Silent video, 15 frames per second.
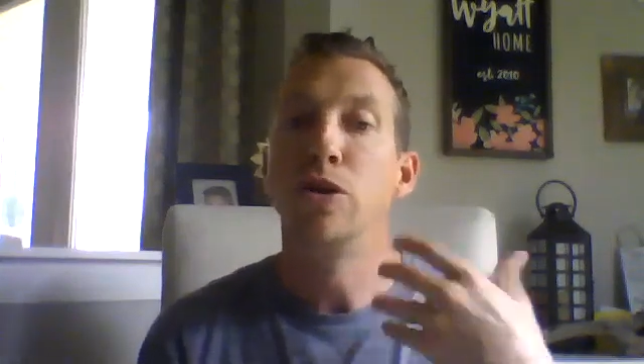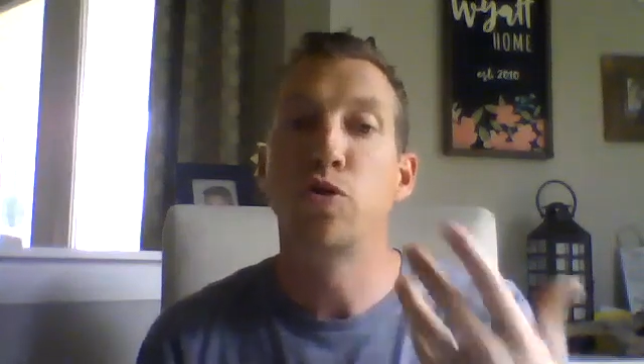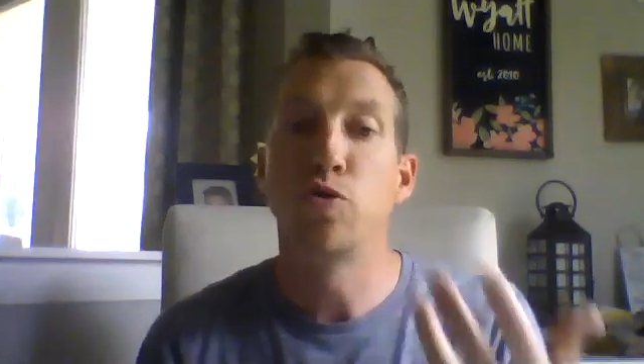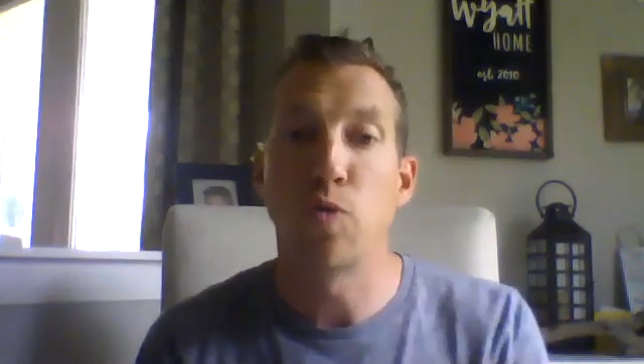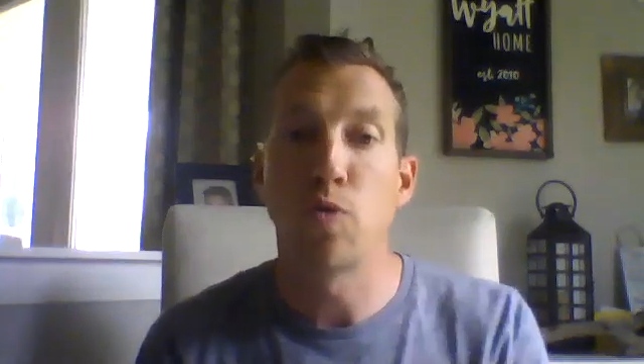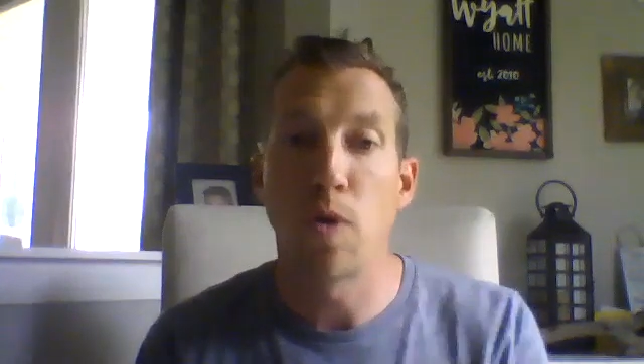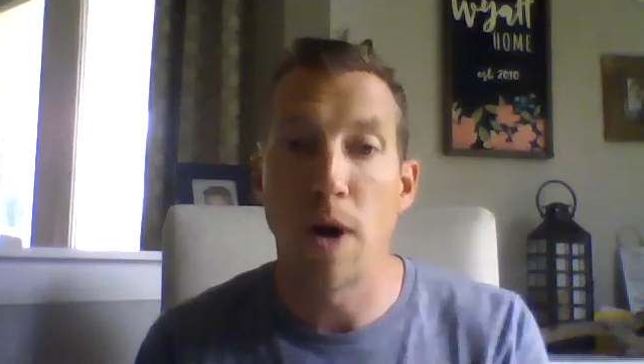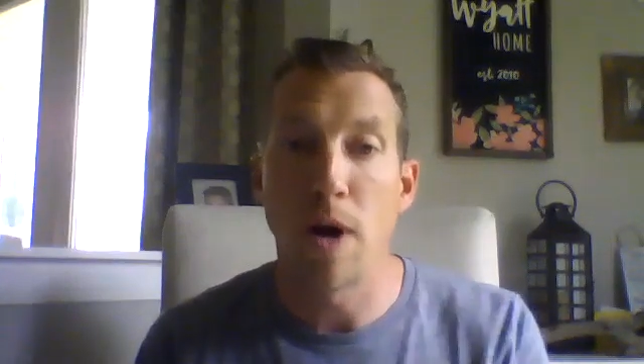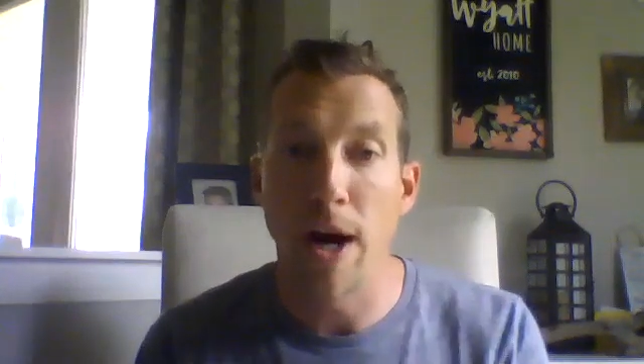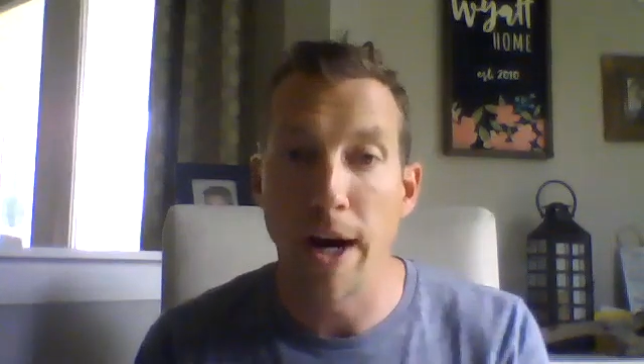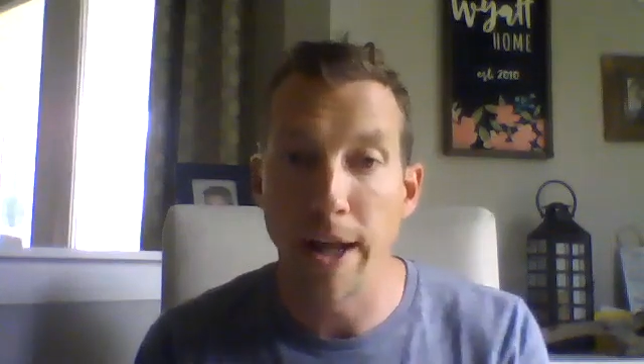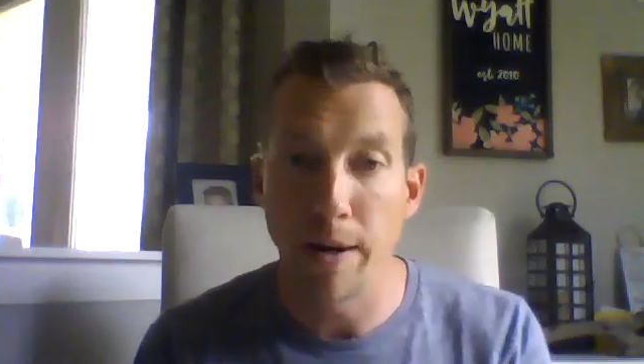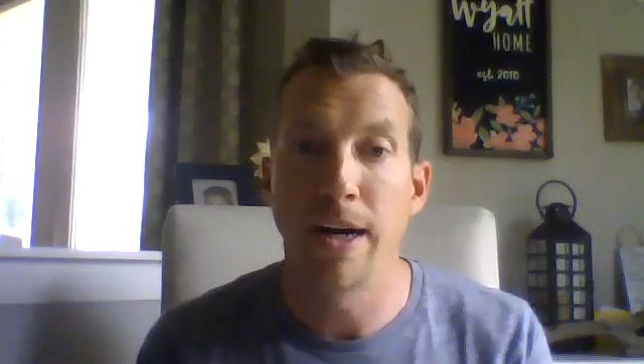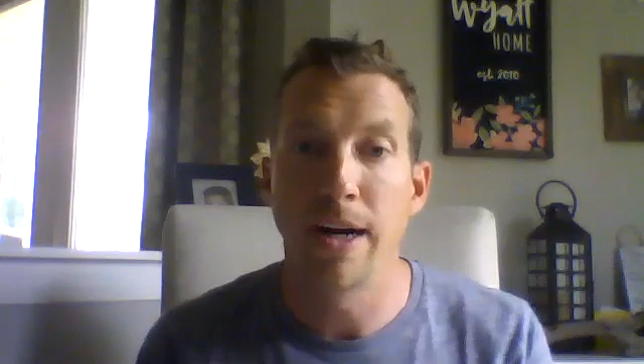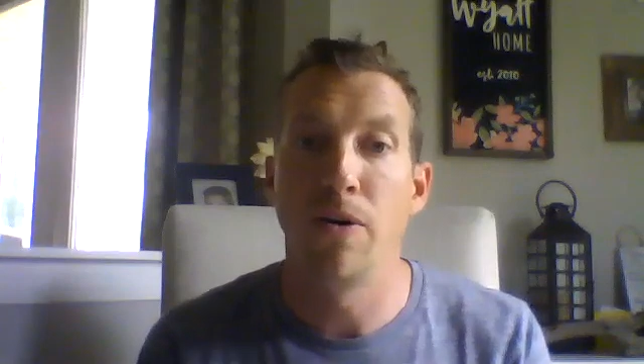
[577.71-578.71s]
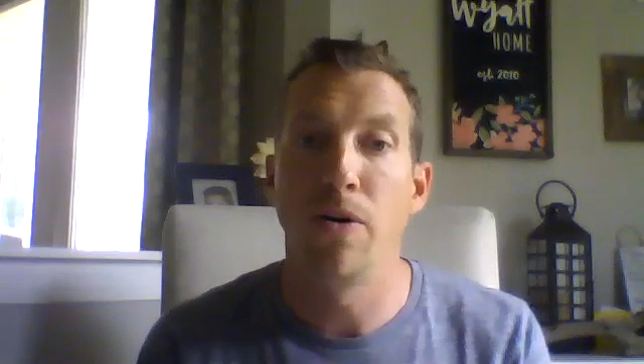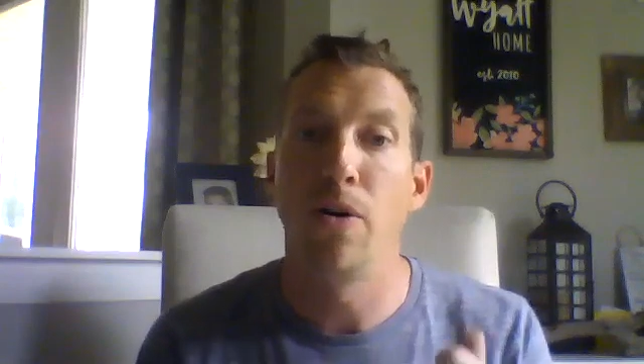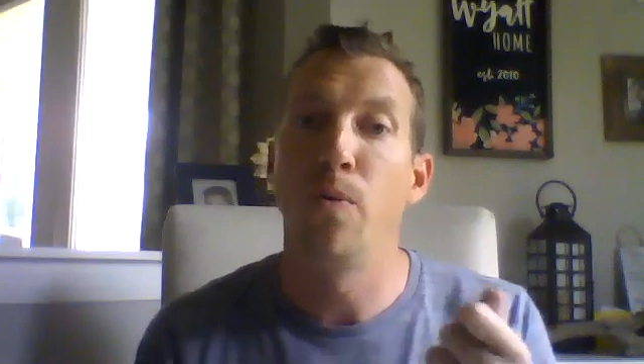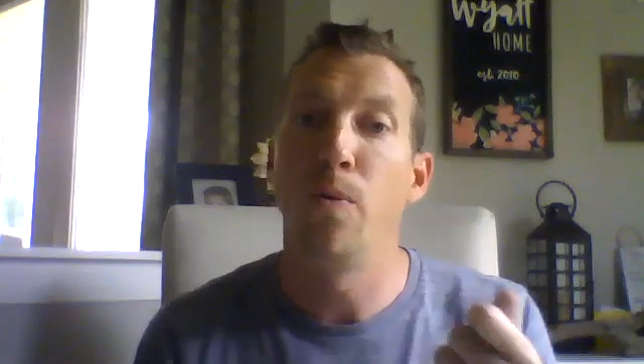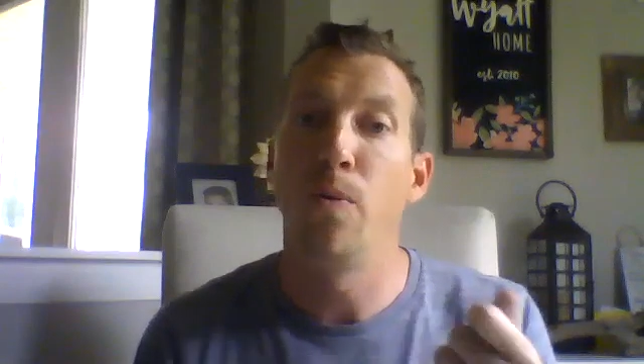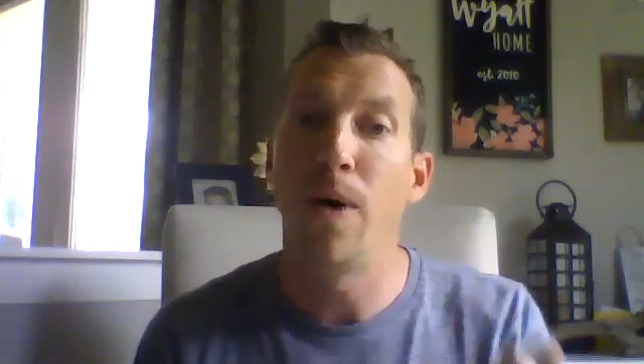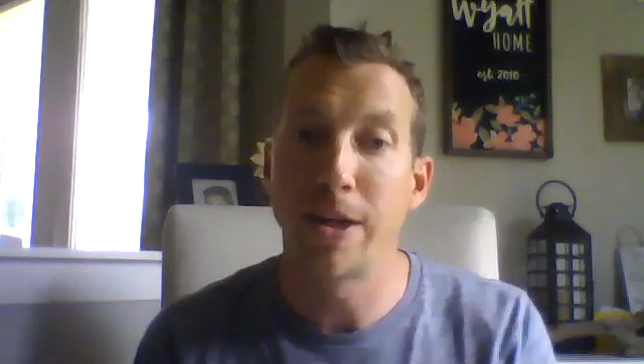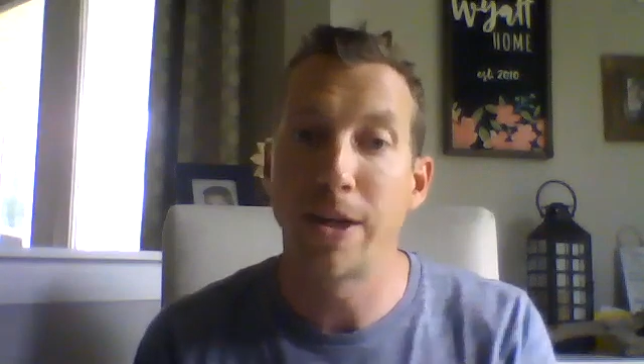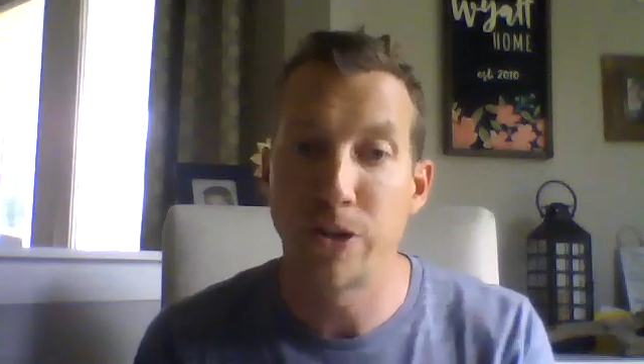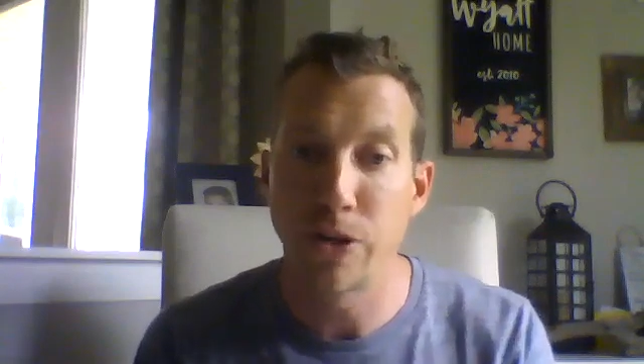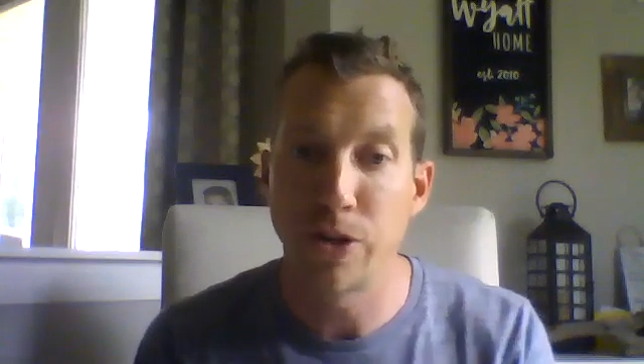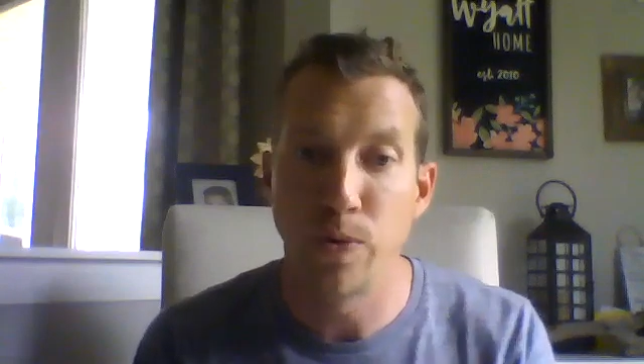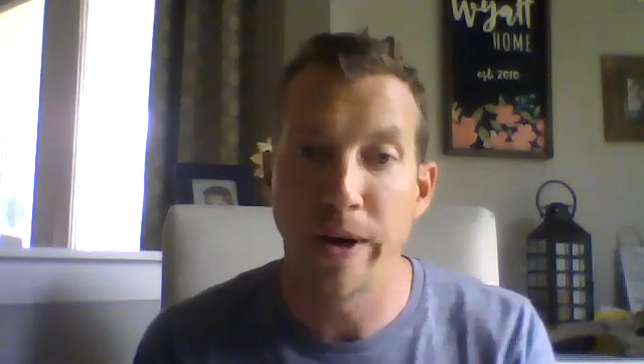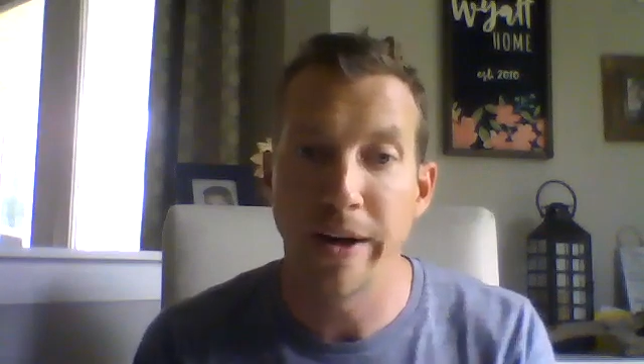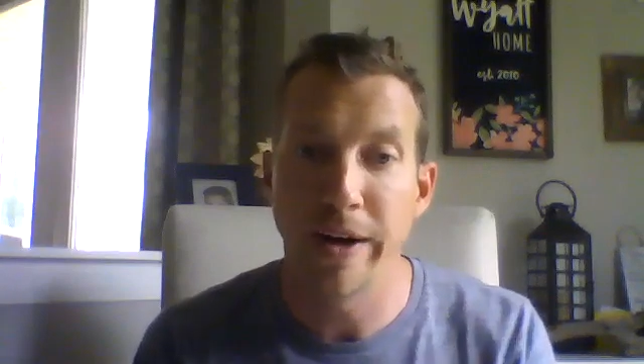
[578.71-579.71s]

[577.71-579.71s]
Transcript: try the product out or watch a quick